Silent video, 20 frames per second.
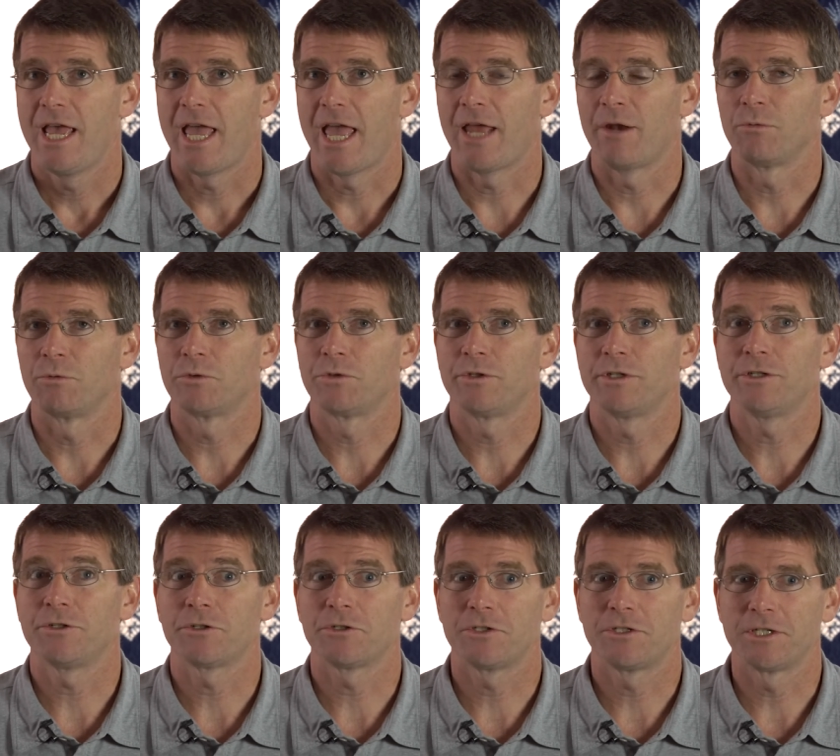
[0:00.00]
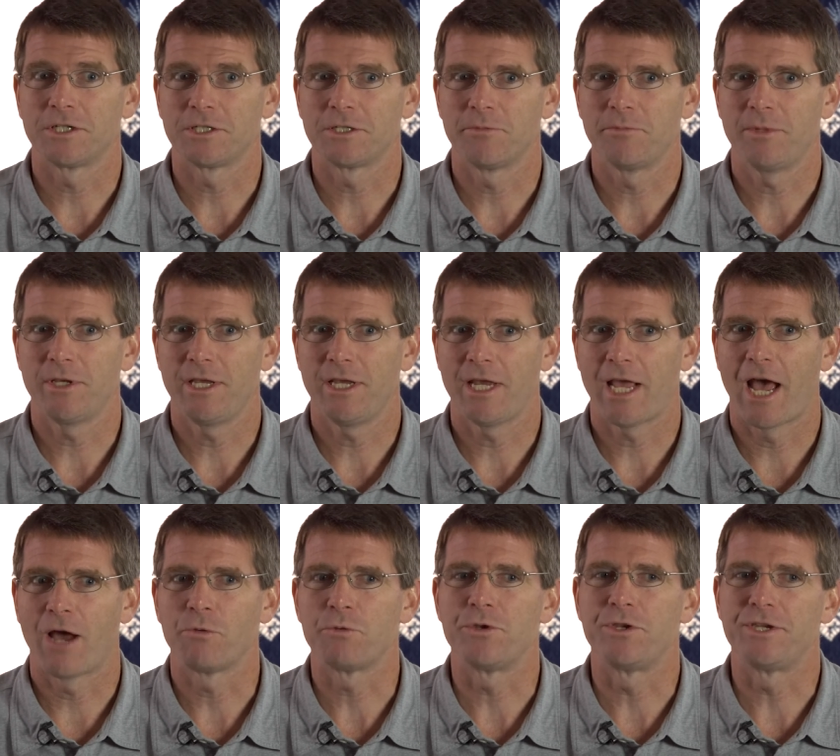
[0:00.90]
And it was interesting to me
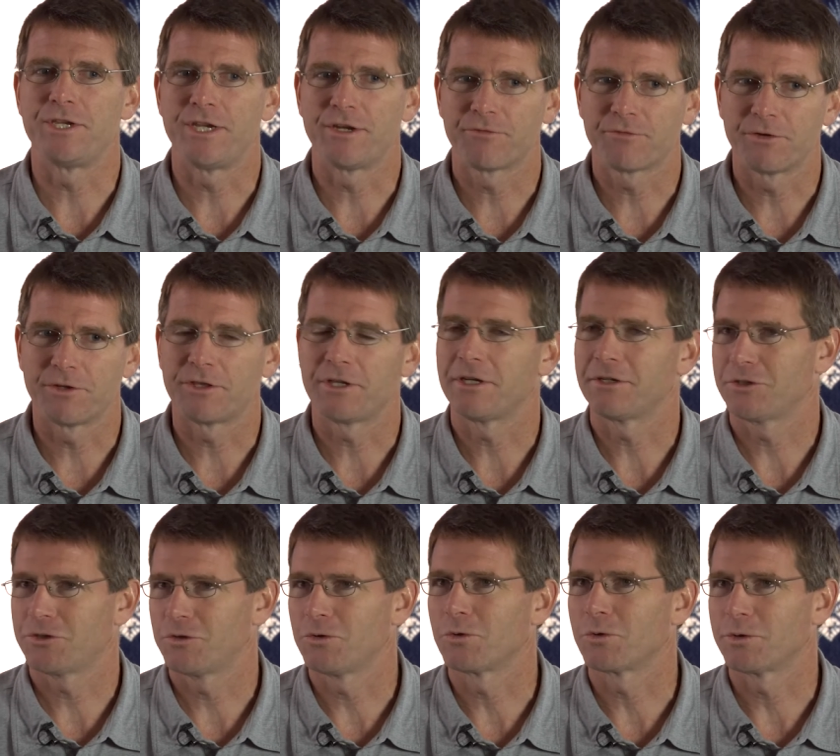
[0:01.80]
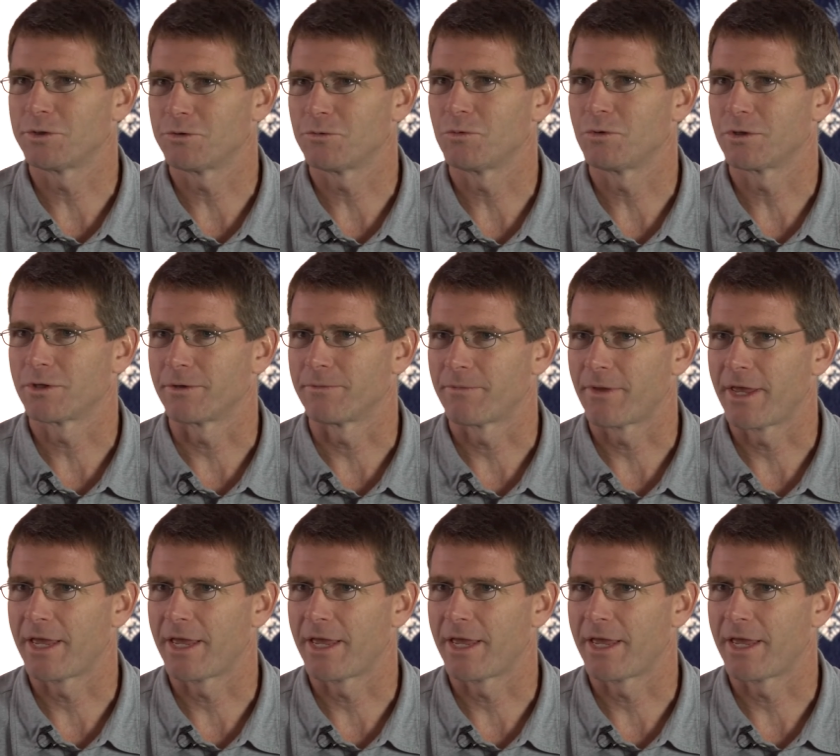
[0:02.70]
how different their stories were,